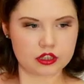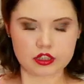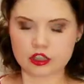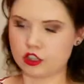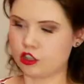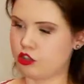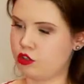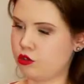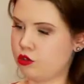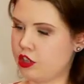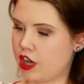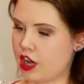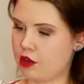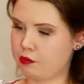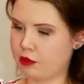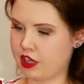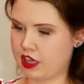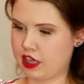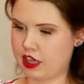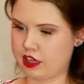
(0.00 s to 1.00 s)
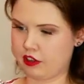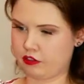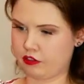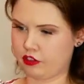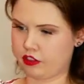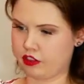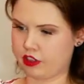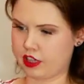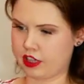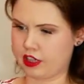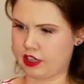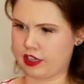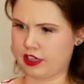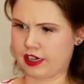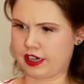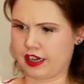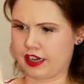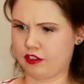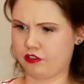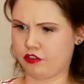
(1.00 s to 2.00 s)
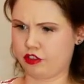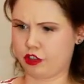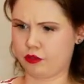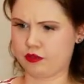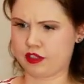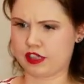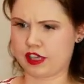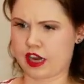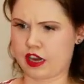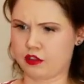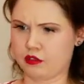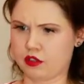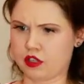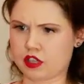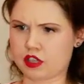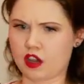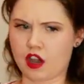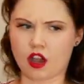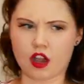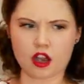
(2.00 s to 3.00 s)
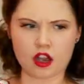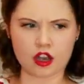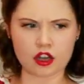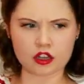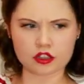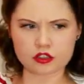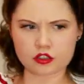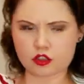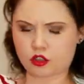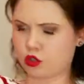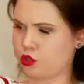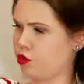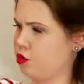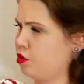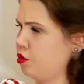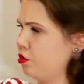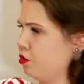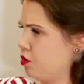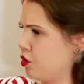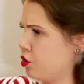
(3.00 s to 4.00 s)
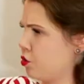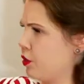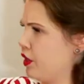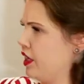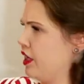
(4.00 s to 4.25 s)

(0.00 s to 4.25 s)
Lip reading: Do tell me if the cling film sounds are too squeaky.